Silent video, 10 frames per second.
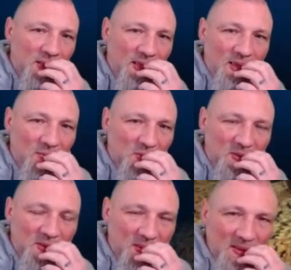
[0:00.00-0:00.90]
And we're
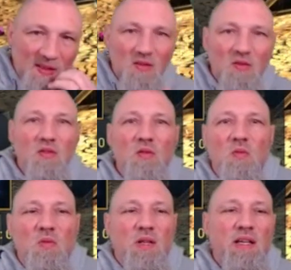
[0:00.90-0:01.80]
going to end on a
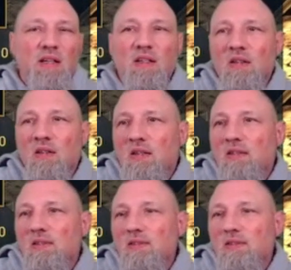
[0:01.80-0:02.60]
rare.